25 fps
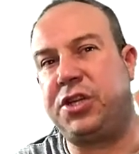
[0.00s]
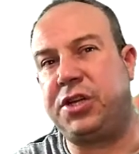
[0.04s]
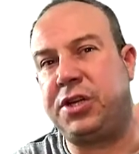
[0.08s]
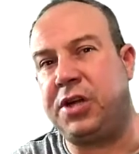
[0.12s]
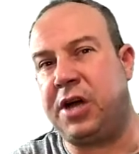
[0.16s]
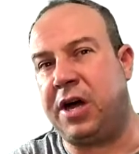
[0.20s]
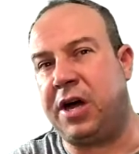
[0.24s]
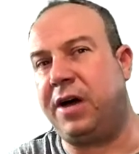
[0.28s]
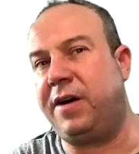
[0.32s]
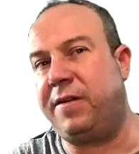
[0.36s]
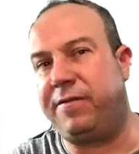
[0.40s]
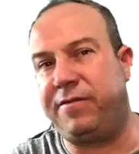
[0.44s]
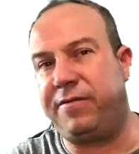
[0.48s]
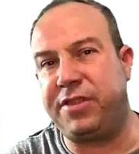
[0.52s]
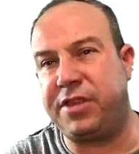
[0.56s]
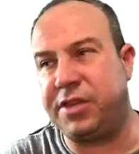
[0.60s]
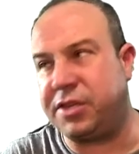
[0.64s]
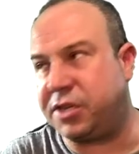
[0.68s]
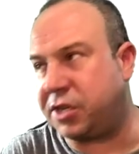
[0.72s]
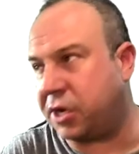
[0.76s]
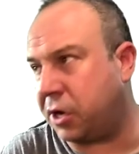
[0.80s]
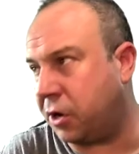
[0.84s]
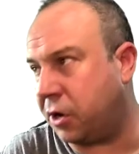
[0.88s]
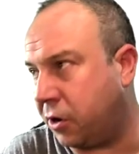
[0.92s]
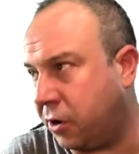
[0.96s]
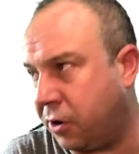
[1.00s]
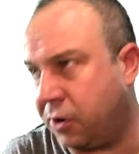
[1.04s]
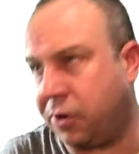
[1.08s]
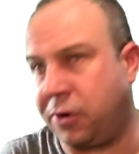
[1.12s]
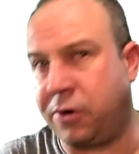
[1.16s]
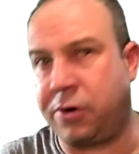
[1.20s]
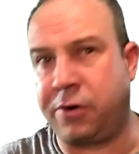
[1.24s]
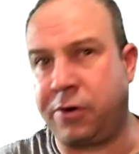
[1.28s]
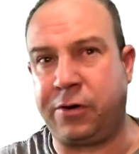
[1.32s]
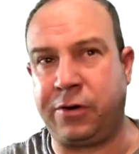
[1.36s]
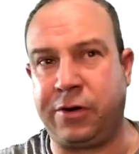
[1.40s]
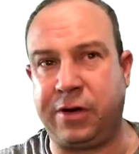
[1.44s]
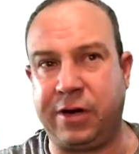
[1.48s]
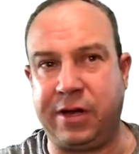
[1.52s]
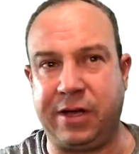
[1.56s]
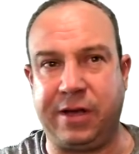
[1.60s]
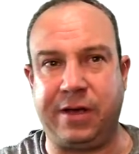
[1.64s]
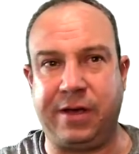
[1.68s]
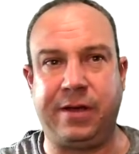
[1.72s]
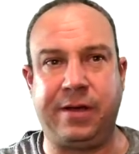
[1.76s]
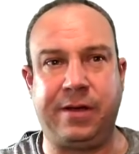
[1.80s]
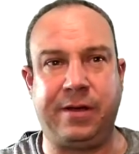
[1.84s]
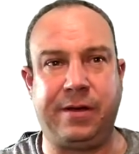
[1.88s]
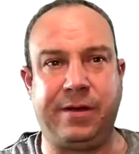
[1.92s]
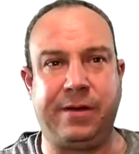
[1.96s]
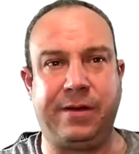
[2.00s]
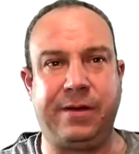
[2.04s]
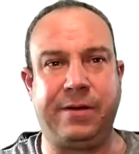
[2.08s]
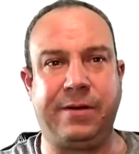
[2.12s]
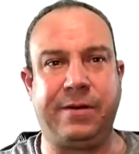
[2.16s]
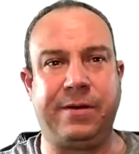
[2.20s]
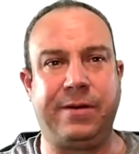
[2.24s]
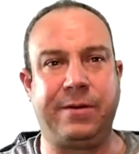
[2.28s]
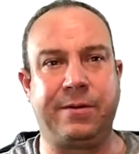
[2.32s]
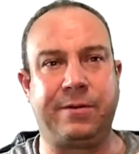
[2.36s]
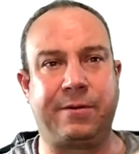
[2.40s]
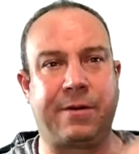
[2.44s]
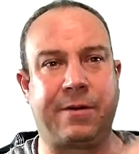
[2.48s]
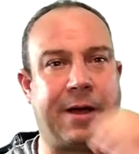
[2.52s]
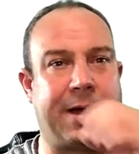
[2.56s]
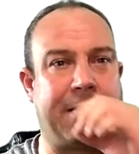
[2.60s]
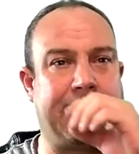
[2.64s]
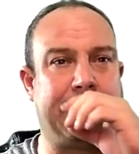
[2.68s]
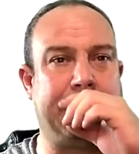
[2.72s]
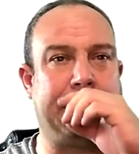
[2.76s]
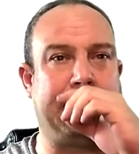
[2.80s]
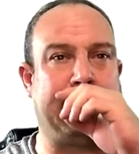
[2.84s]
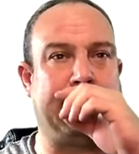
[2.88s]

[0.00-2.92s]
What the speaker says: of the turn, right?